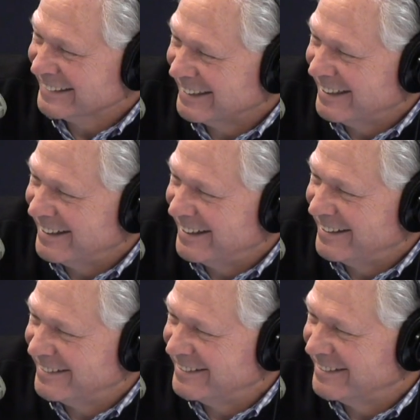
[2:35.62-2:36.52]
too. Am I
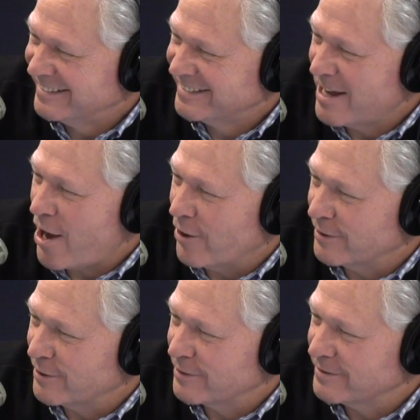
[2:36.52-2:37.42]
wrong? No, no.
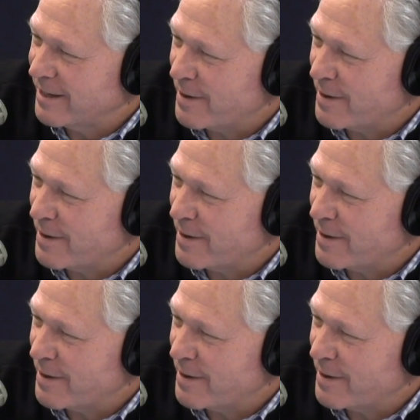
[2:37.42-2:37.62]
you're